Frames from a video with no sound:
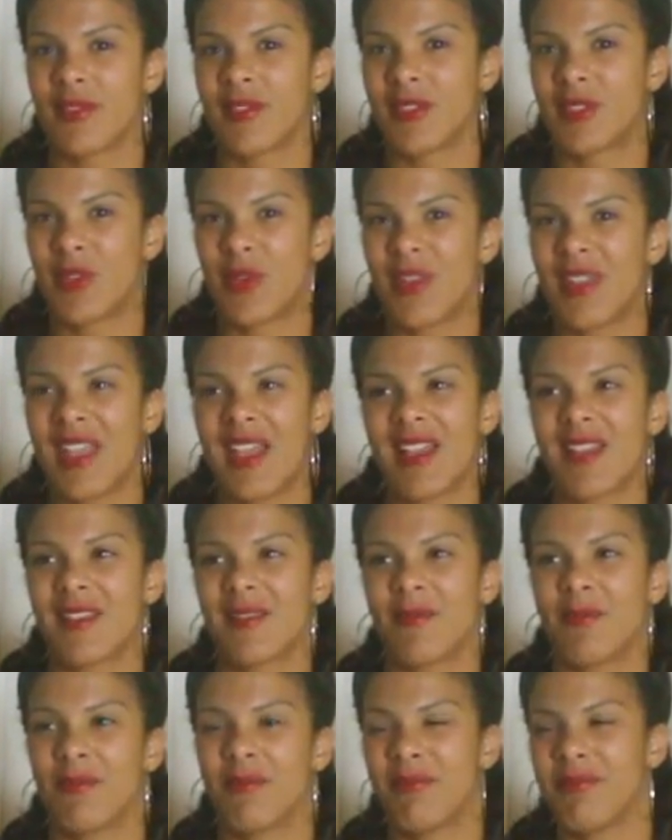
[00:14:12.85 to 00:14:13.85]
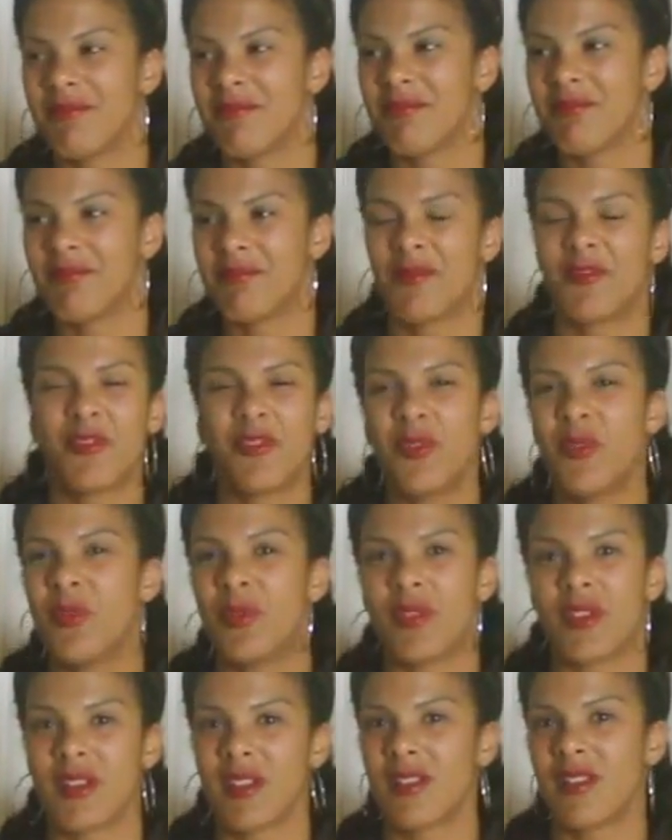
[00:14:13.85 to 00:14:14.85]
Don't let
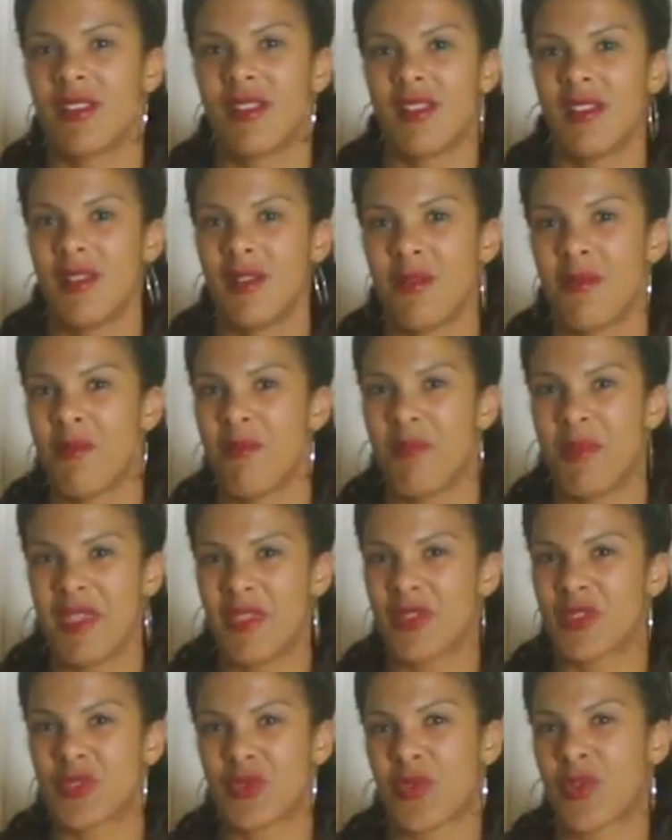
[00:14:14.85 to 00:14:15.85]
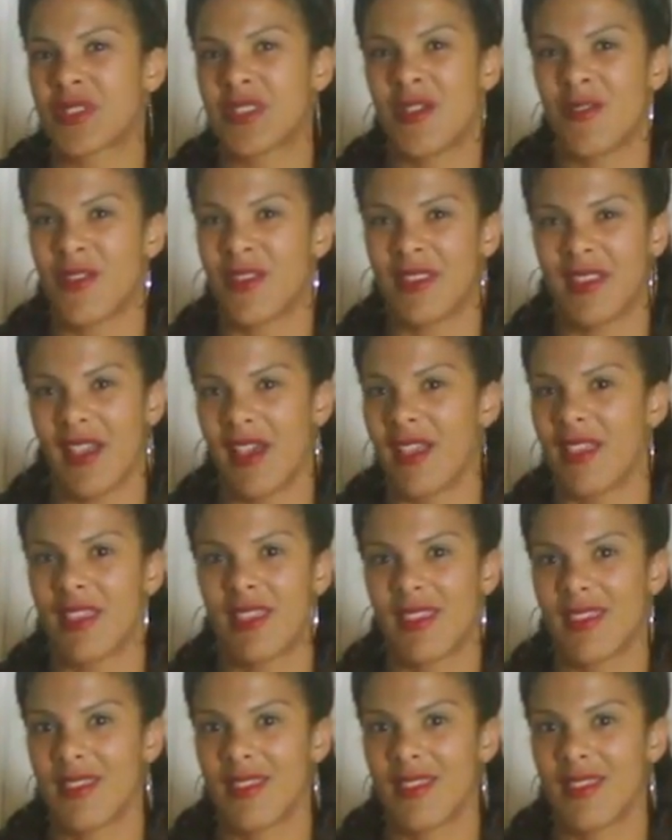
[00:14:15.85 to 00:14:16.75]
food be the source of your death.